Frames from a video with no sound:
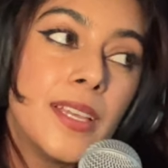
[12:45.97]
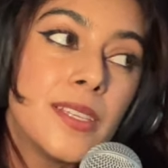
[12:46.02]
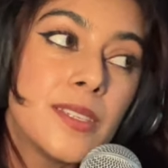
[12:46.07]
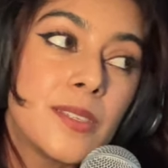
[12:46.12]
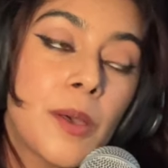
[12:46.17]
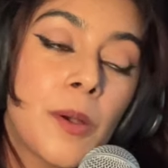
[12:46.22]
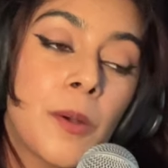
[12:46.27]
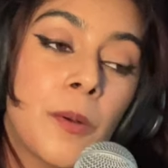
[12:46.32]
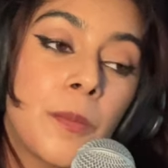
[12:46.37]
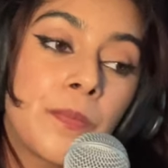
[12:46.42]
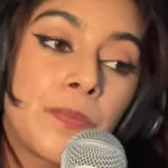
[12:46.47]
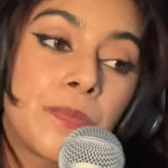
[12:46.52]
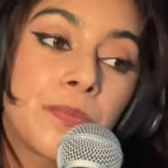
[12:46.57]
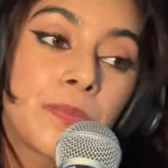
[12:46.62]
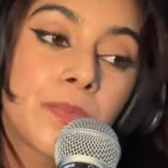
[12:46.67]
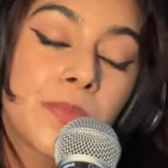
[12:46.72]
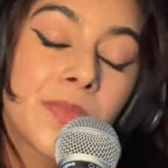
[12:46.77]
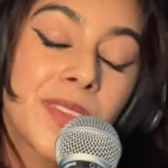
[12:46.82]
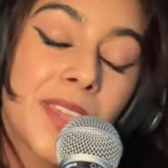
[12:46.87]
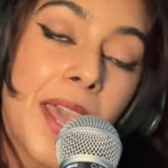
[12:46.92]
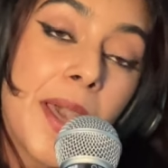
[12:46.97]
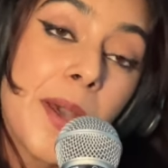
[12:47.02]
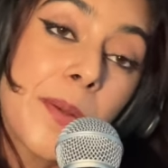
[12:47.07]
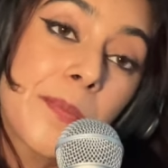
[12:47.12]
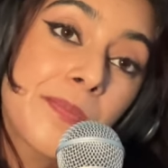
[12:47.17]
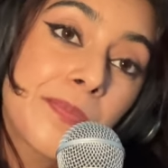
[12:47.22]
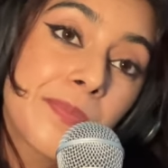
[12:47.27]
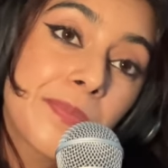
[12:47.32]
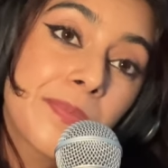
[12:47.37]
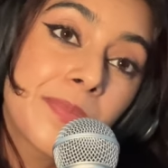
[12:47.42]
So, yeah.
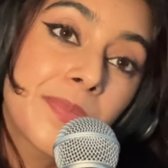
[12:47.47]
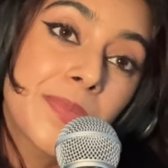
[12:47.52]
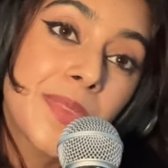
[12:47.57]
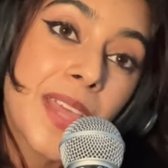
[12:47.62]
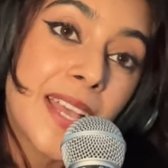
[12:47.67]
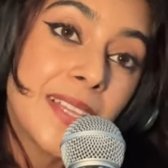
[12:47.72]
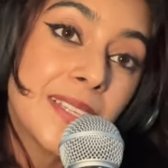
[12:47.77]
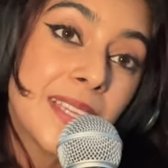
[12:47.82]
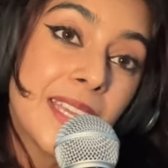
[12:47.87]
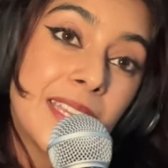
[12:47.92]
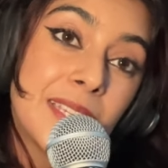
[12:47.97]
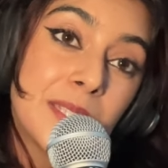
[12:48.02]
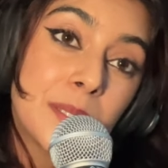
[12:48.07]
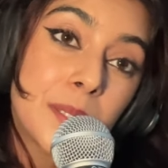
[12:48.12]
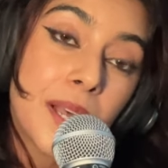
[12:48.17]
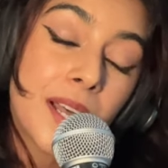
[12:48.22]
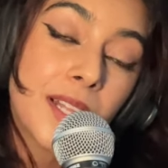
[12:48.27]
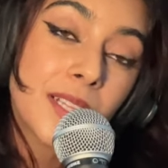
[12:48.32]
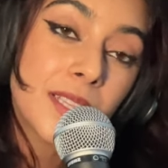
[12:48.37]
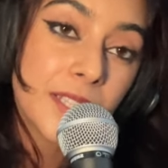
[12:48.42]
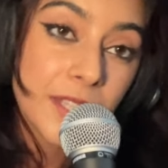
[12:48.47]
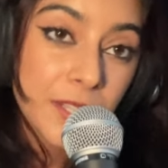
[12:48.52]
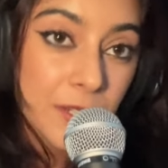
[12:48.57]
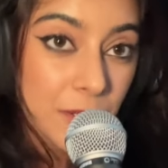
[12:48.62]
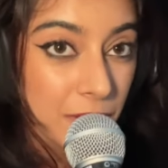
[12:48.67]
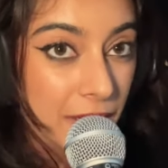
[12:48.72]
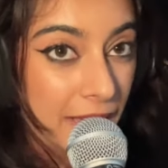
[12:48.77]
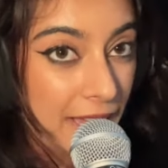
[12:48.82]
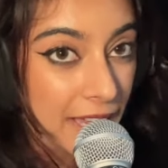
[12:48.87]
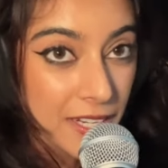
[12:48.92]
That is a
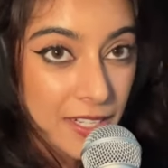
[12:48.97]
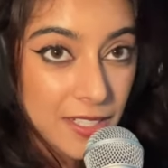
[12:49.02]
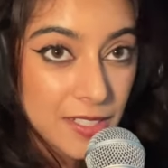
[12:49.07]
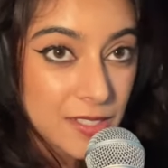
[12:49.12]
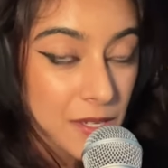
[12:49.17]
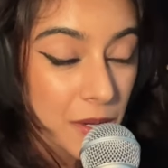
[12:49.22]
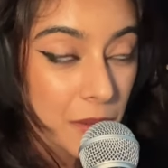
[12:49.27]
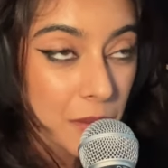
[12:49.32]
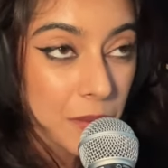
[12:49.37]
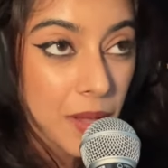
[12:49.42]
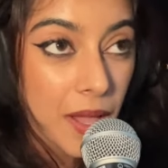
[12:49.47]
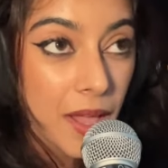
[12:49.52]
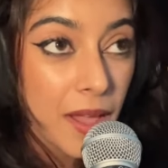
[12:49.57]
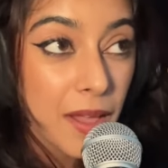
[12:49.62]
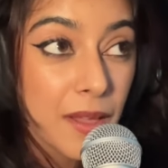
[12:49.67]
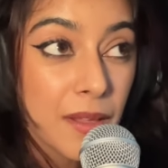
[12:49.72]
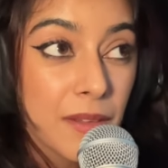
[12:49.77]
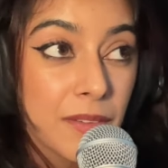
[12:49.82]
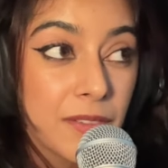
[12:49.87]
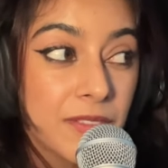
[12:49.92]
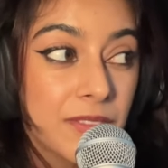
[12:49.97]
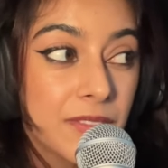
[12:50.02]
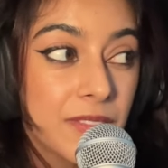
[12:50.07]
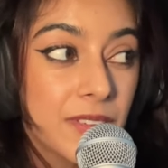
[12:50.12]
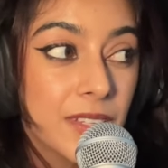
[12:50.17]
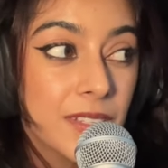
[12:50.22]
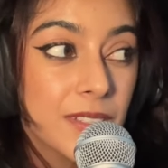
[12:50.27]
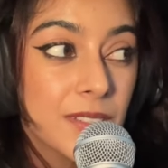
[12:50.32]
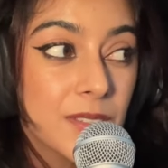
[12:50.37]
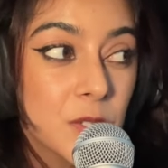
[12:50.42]
little anecdote
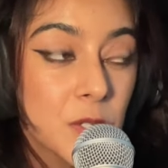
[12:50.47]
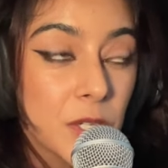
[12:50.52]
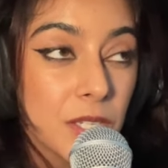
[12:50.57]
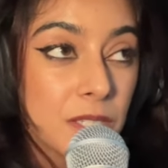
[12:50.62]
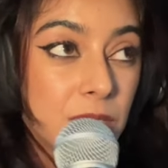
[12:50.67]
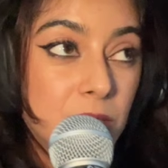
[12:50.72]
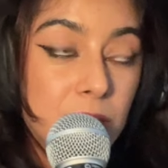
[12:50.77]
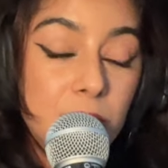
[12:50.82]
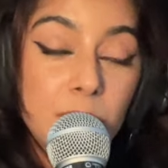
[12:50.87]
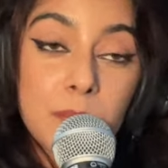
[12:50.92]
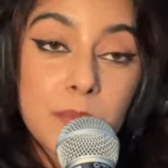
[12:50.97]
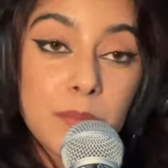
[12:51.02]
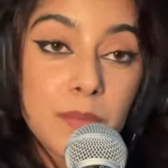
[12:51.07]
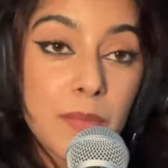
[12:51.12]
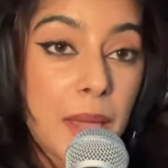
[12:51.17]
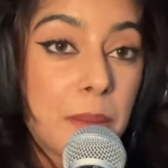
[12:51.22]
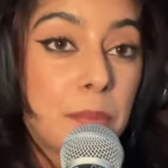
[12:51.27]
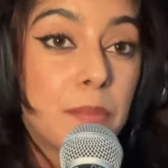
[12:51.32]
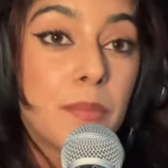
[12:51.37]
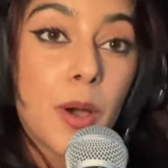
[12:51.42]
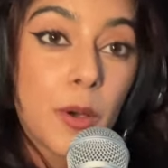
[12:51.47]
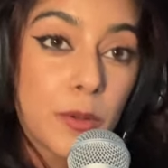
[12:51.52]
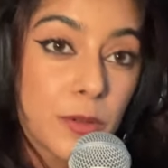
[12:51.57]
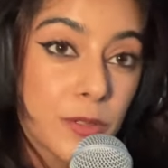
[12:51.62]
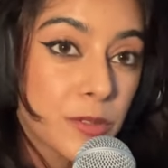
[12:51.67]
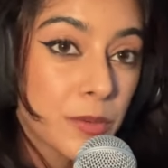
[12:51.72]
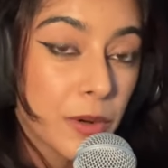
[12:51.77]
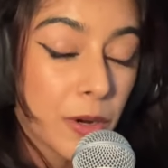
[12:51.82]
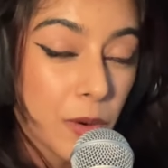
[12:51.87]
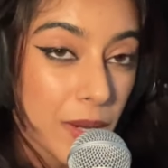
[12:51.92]
of just the, my
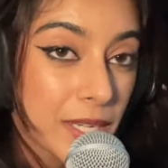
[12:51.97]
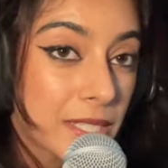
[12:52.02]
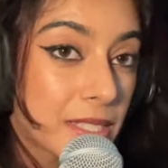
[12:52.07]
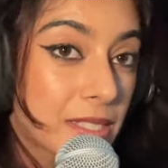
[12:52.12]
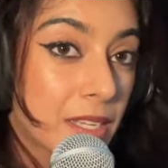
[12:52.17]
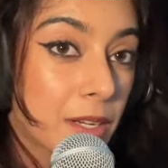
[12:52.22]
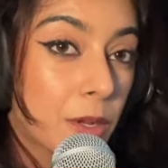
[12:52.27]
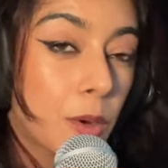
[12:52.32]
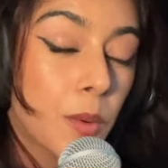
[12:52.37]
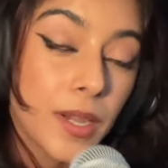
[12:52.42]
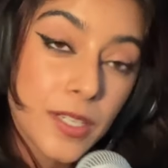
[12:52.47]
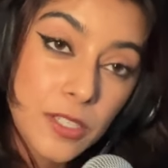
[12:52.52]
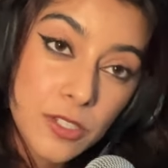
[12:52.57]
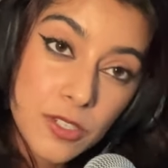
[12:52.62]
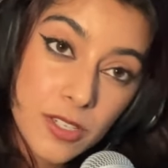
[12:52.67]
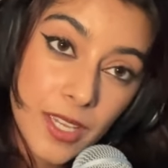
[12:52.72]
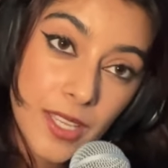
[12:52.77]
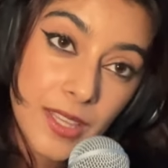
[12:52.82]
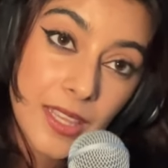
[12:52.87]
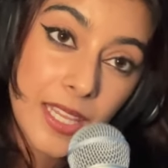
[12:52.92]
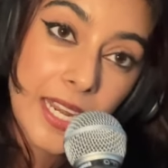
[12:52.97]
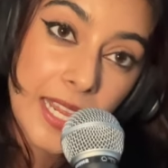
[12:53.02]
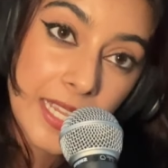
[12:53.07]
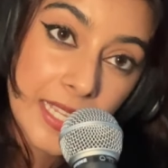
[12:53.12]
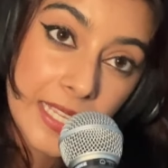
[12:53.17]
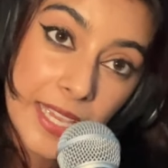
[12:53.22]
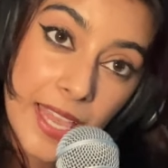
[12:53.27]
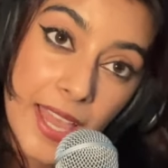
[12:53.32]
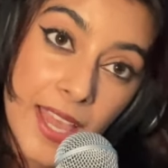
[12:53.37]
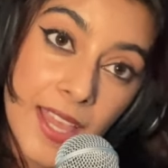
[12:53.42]
most requested question that I
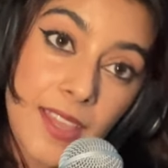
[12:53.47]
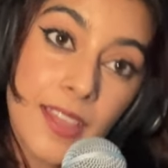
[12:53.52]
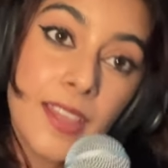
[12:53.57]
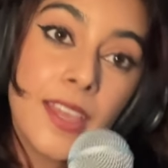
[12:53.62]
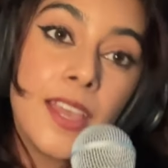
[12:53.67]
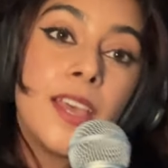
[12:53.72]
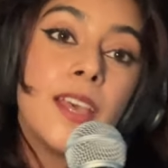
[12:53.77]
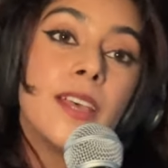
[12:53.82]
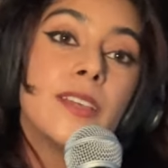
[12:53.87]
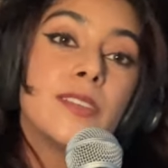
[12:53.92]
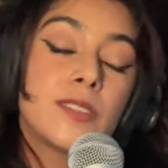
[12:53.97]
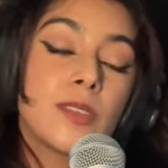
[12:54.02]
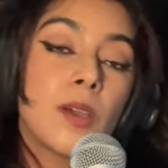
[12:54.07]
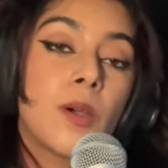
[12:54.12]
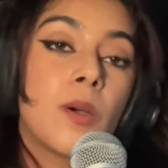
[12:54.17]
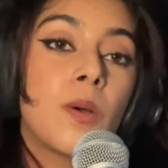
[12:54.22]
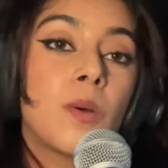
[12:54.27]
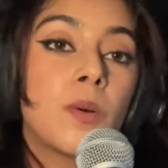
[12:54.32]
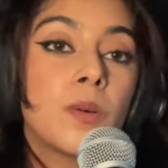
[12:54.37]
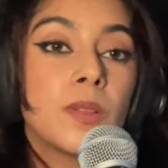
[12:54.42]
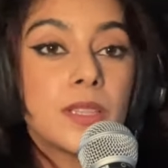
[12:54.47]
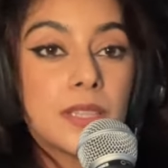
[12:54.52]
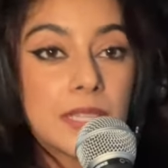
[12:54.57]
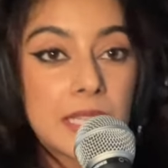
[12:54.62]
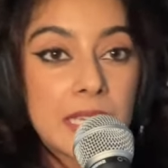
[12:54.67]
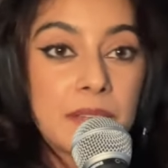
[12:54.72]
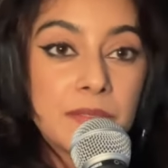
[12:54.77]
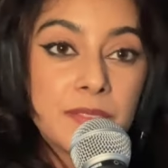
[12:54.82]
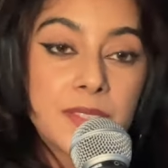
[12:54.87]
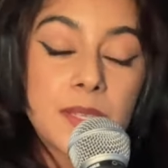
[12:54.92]
get. So
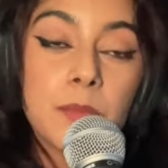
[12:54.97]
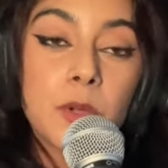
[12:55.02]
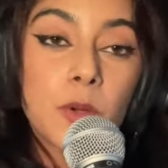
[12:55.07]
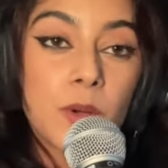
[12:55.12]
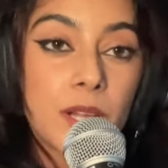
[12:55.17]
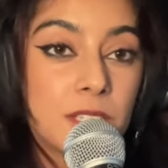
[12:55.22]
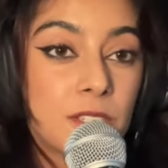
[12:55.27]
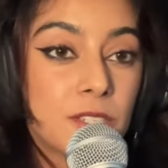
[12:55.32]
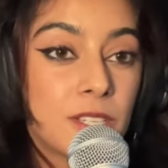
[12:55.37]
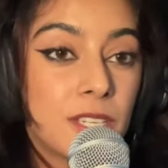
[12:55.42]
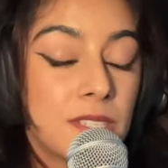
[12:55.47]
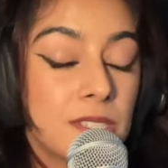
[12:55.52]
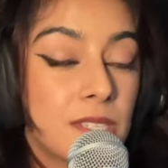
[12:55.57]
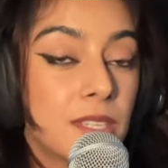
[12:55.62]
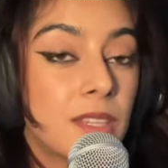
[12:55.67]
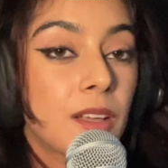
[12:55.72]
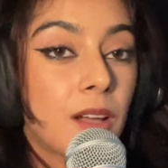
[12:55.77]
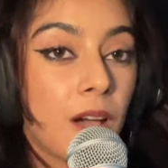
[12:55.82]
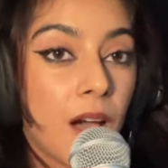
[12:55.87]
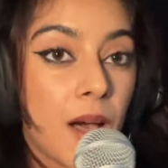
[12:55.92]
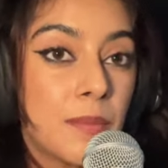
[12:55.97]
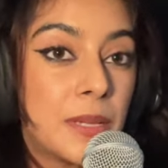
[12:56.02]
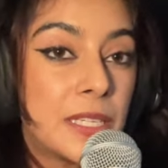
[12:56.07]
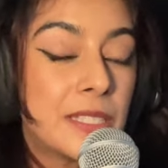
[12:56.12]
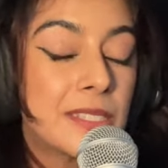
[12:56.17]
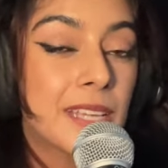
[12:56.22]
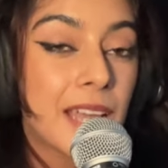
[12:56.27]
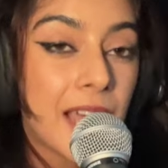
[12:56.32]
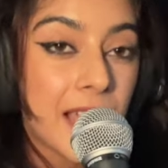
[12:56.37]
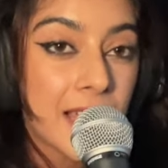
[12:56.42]
leave some questions in the
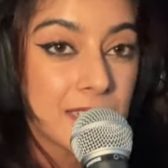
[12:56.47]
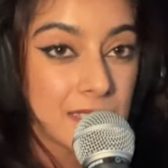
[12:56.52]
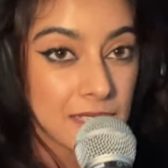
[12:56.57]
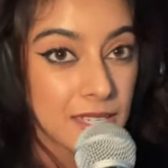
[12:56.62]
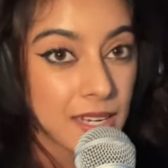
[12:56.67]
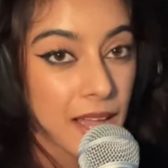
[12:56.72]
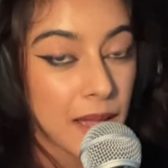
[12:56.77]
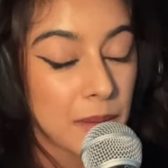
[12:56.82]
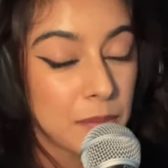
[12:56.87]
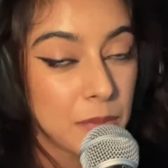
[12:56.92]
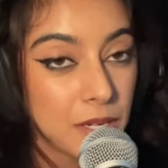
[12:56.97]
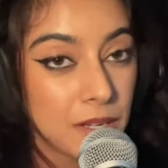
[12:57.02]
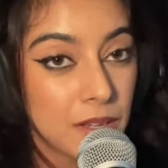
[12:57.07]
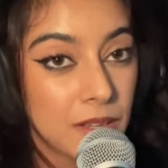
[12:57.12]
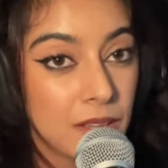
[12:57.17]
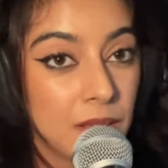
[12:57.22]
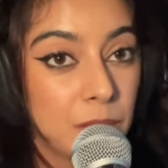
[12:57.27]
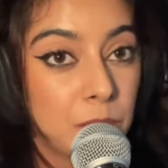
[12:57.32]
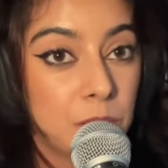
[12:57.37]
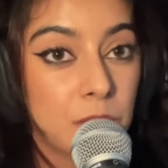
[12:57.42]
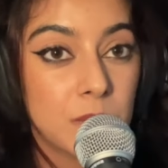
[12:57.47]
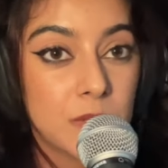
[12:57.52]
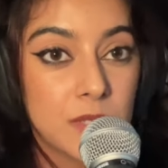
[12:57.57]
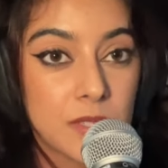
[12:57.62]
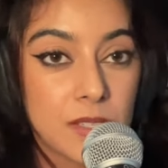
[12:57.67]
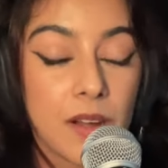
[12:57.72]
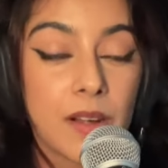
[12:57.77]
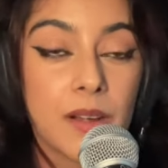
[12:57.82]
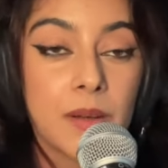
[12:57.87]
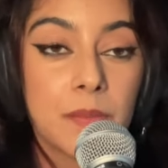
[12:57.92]
comments, guys, and I'm going to
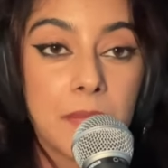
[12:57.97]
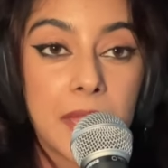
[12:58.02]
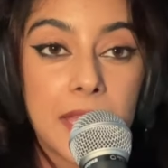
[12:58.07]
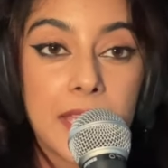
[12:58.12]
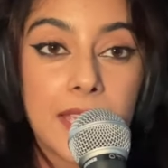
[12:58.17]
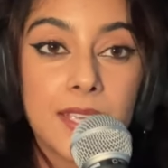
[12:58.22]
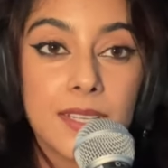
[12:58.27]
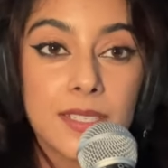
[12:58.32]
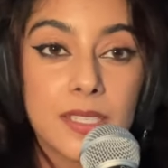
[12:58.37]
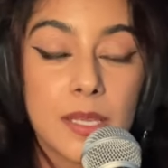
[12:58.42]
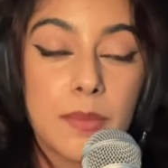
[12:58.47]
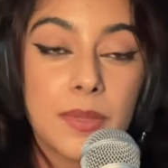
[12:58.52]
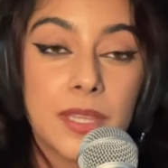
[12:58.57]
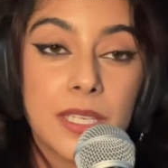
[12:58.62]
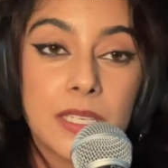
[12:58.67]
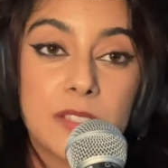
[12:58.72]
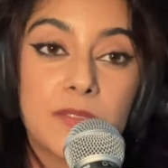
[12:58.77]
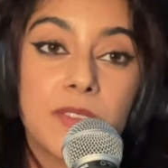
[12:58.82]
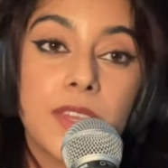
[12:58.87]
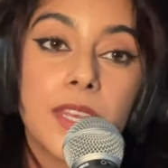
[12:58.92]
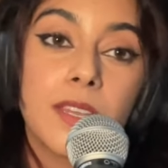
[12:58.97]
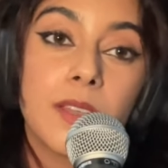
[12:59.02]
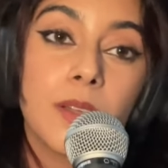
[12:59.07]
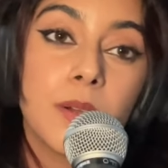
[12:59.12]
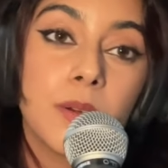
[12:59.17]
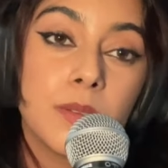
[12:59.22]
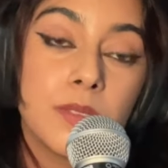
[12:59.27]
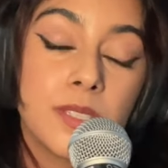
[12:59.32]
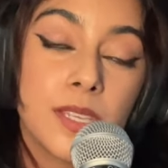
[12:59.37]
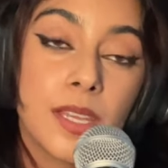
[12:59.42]
start making some of these
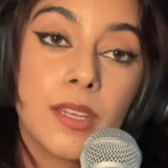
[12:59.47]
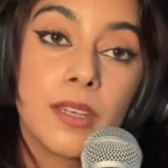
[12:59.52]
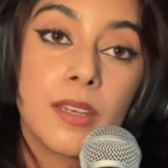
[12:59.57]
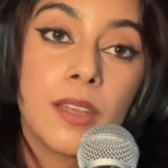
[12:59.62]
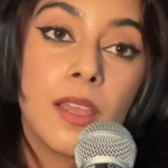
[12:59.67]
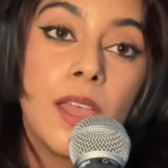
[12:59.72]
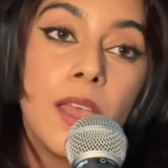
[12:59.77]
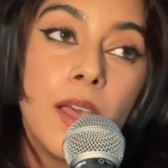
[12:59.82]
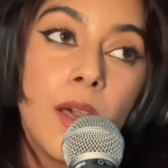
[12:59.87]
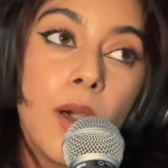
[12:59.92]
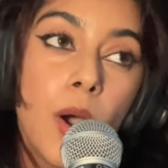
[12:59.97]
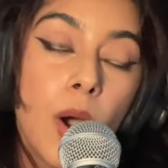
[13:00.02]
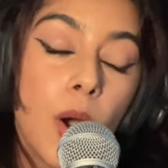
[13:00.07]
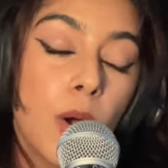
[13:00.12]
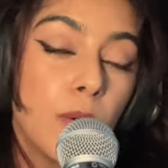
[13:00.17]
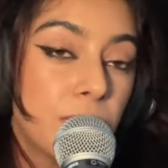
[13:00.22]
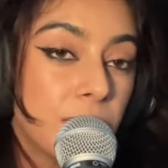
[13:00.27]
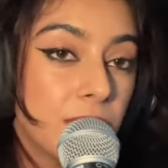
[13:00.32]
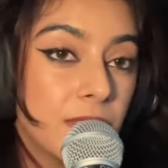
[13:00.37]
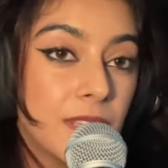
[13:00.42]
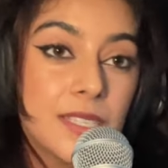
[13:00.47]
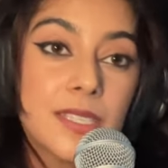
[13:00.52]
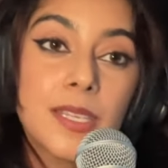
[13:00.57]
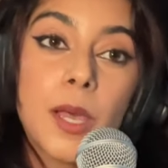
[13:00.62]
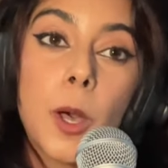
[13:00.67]
videos, and hopefully this